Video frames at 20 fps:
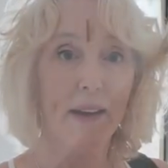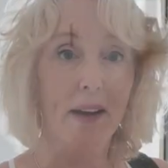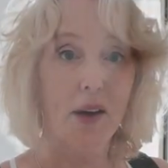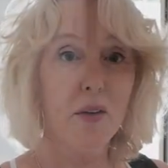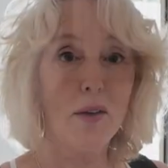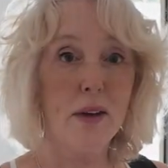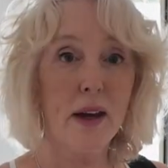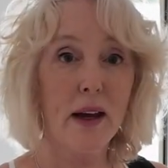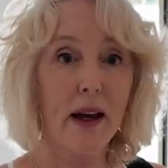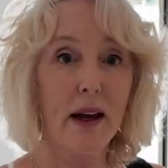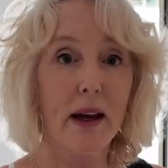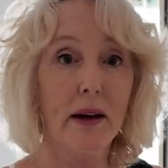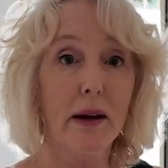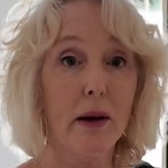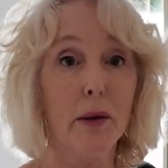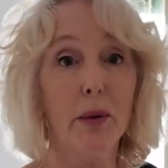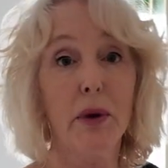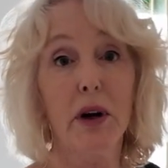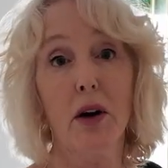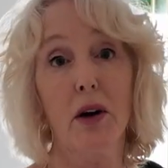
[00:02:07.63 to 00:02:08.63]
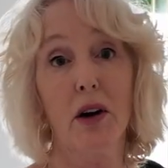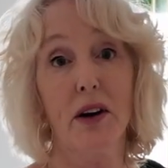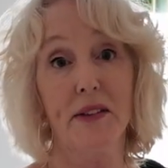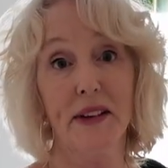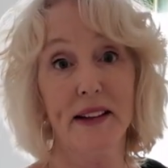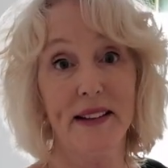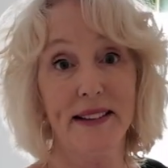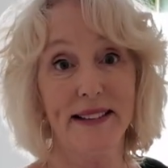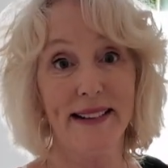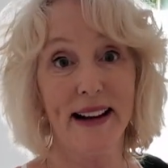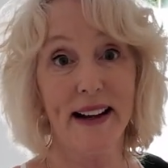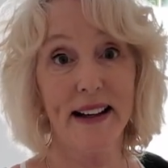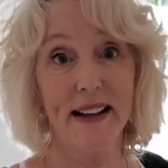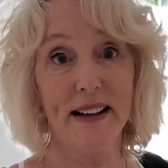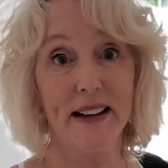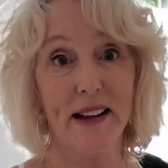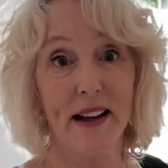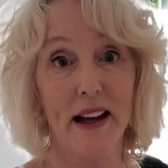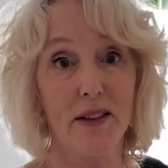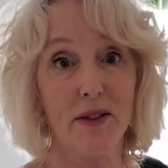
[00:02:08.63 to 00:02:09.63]
Okay, and here we are on the
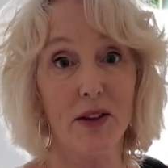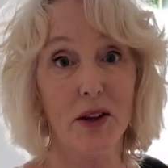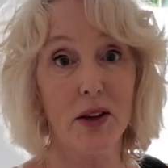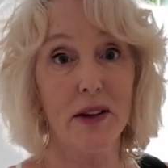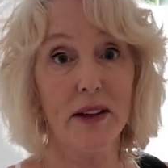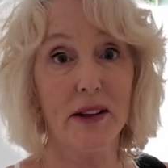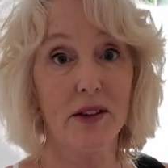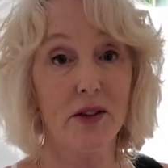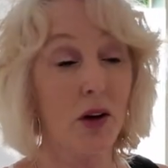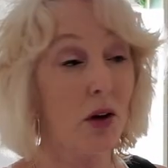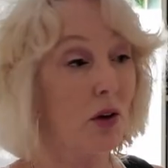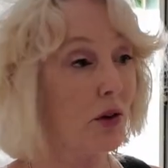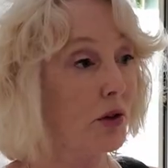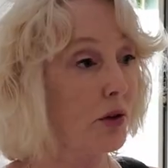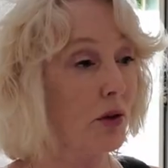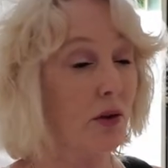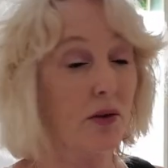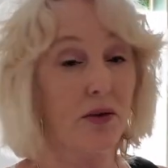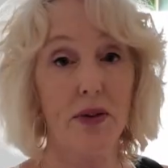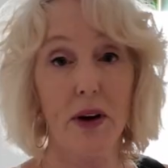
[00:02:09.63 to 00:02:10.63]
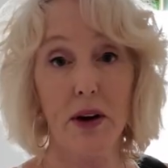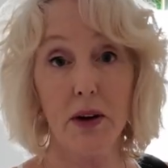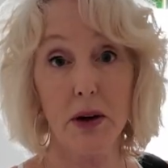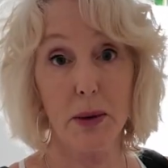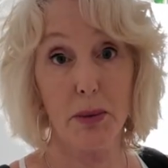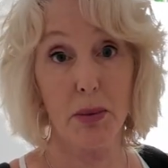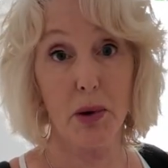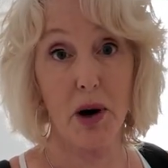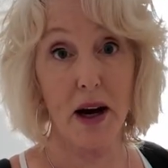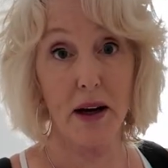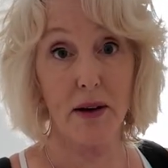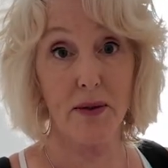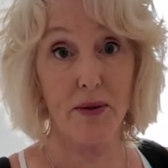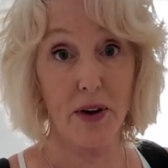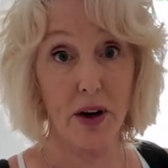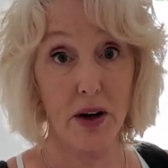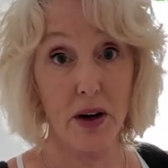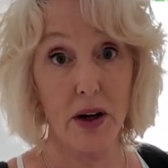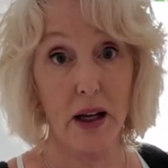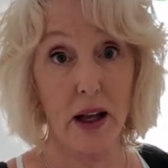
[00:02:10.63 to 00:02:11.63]
second level. It's also very bright,
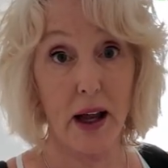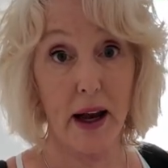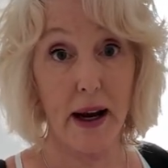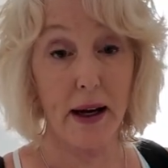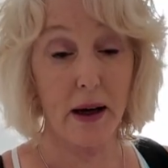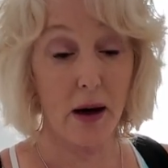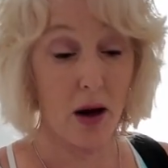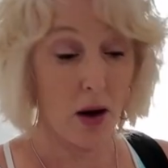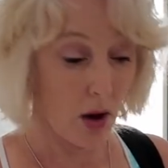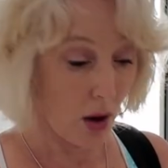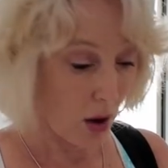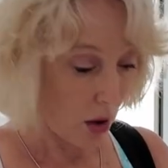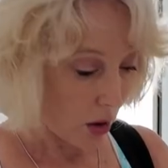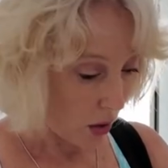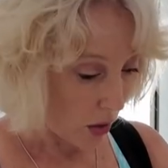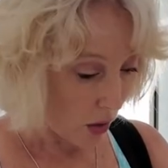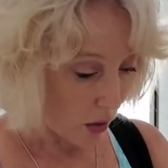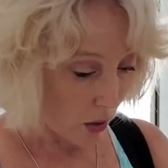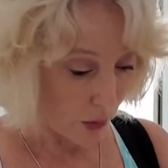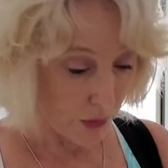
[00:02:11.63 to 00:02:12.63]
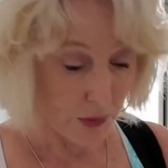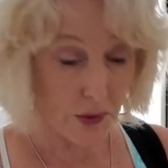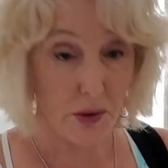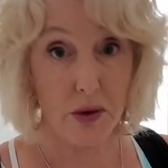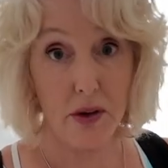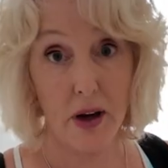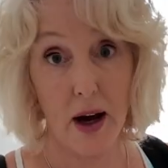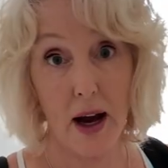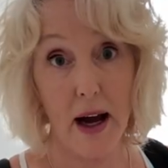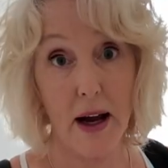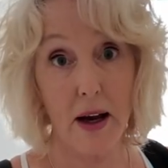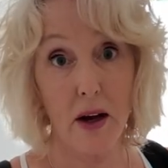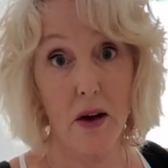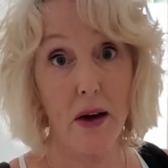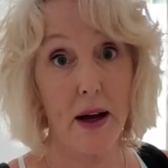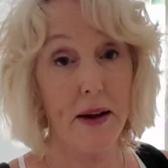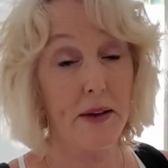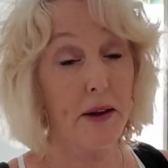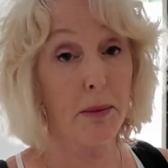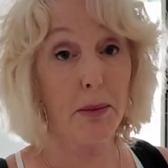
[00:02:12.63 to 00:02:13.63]
very light, all new tile,
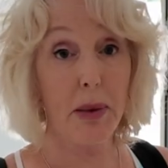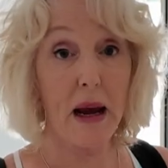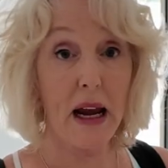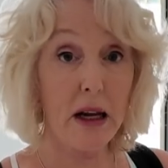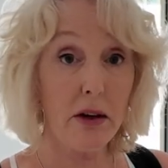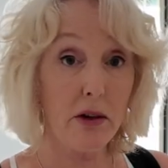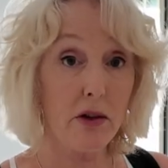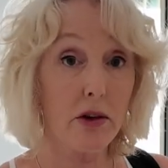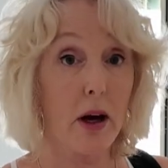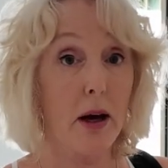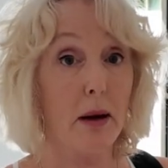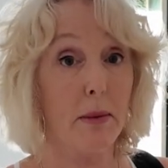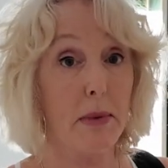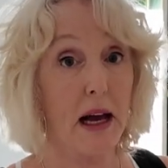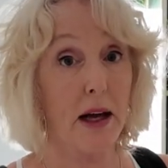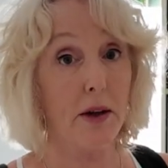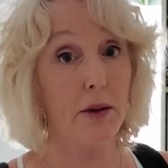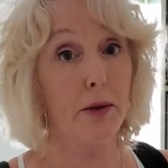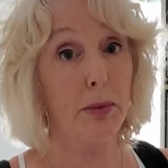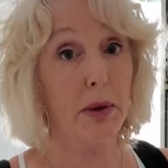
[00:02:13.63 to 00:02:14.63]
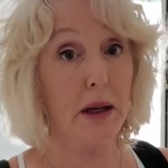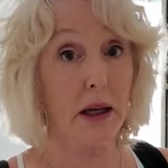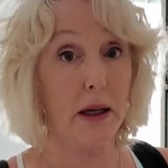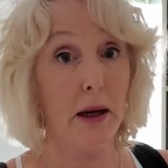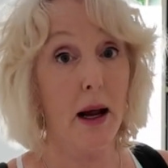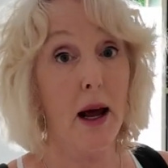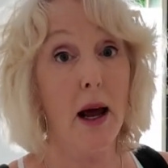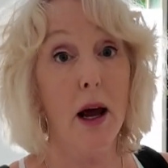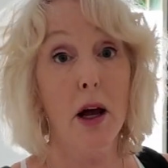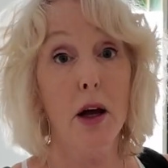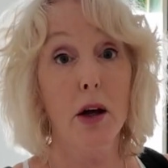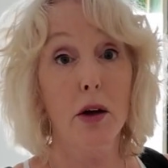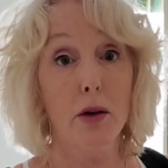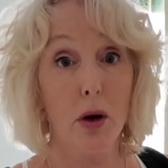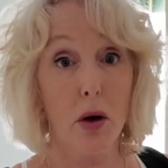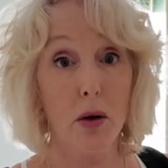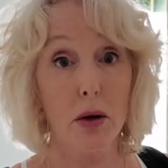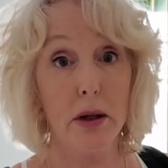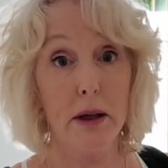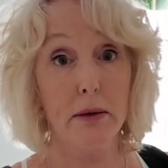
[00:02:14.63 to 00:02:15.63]
and the paint job has been
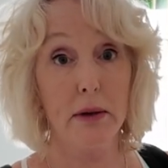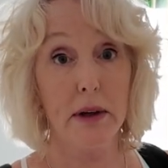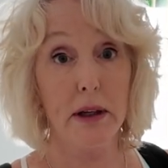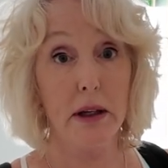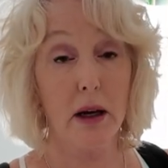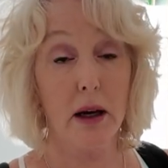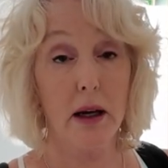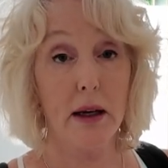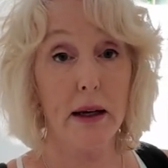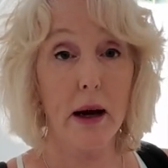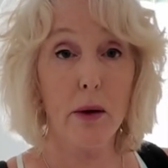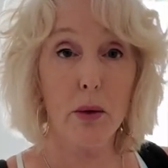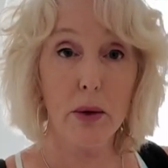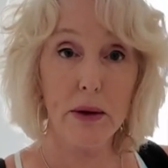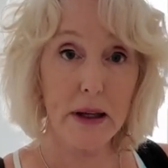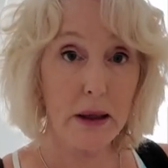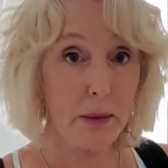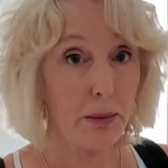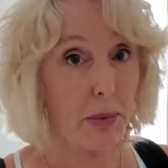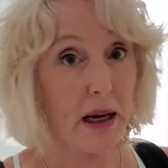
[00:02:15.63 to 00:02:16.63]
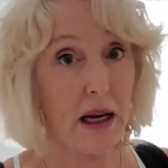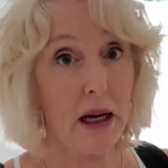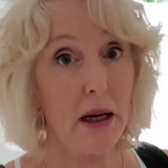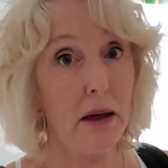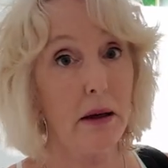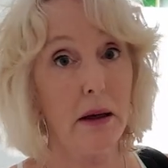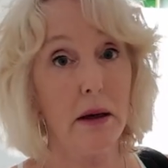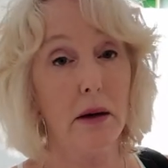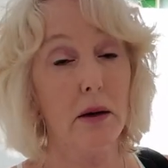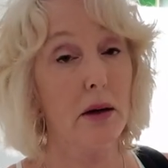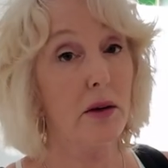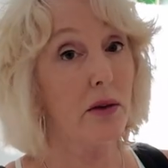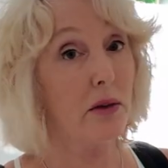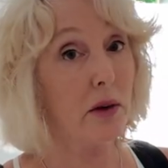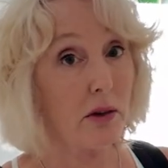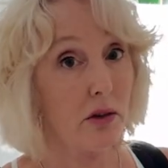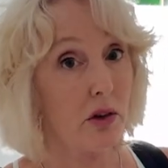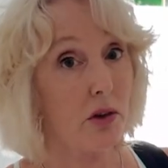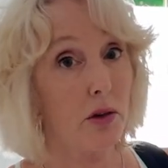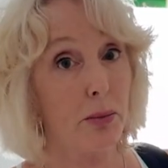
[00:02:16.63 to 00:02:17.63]
totally redone. Now, when they paint here, it's
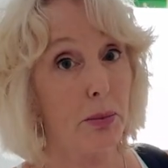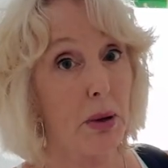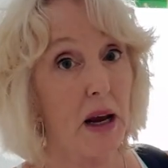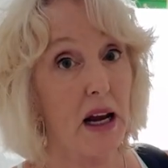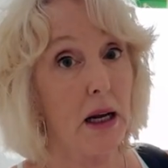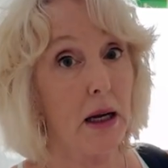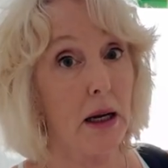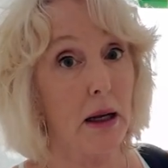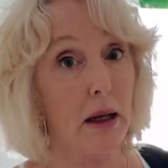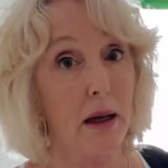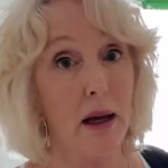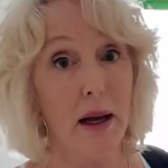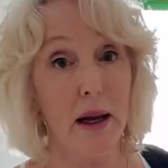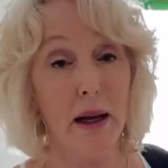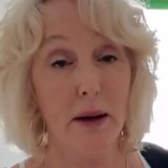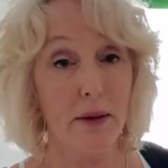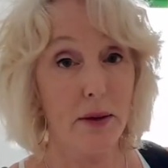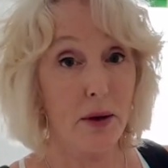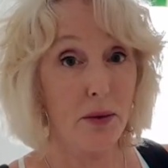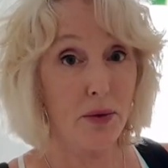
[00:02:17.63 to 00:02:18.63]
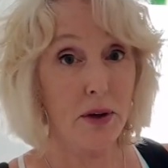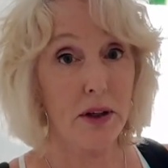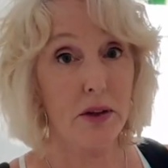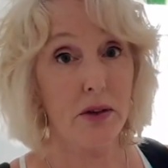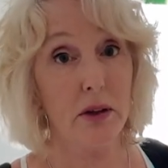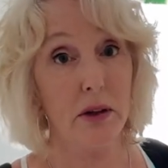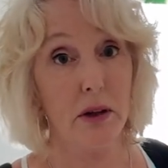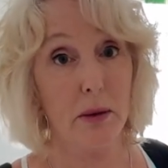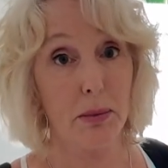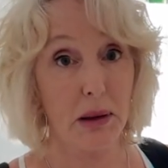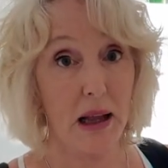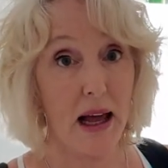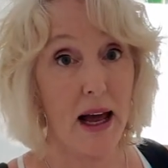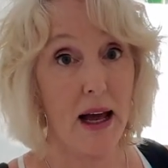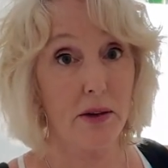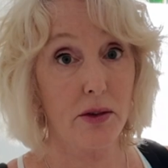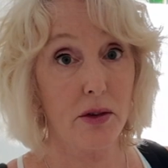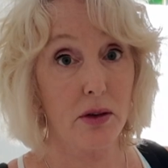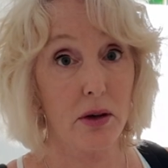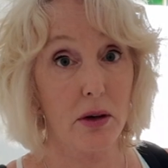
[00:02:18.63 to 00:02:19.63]
not just painting, they're fixing the
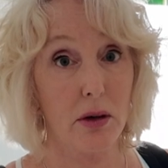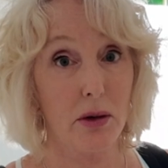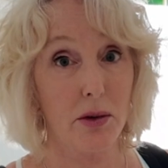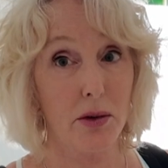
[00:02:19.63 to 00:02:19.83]
plaster.